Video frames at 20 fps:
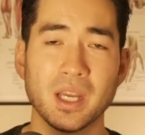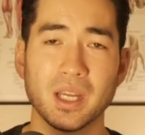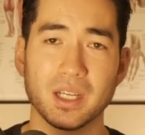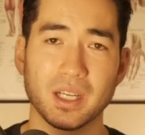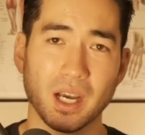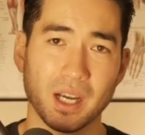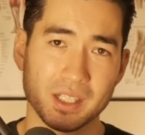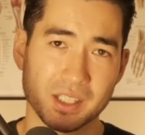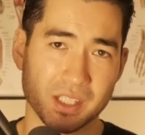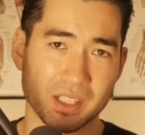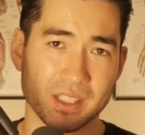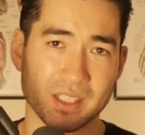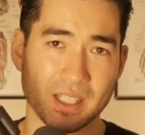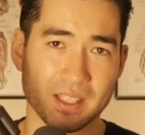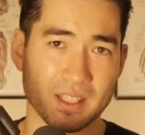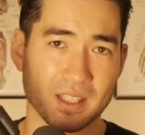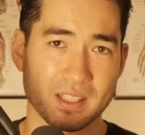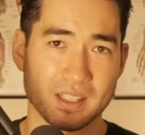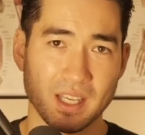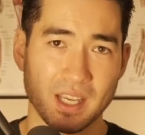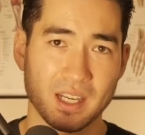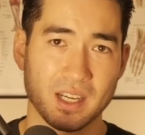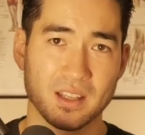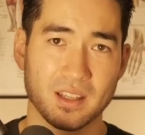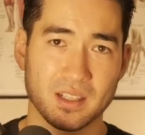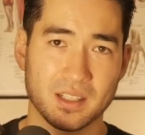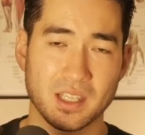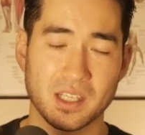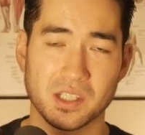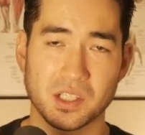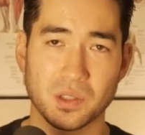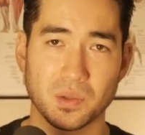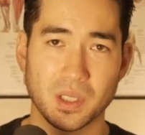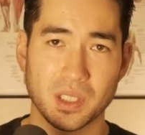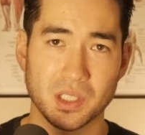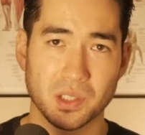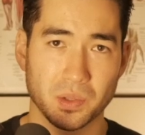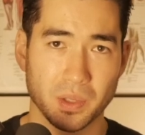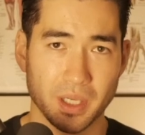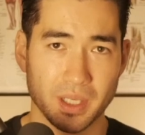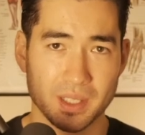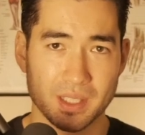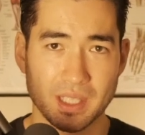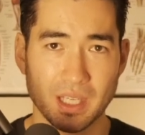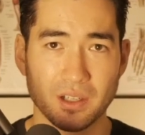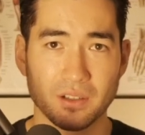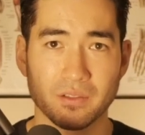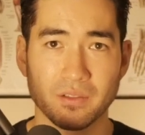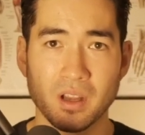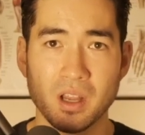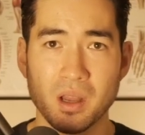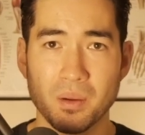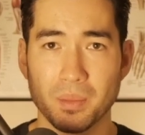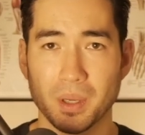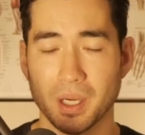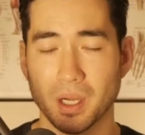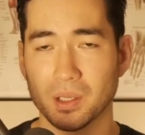not just at the site of the tissue injury itself, but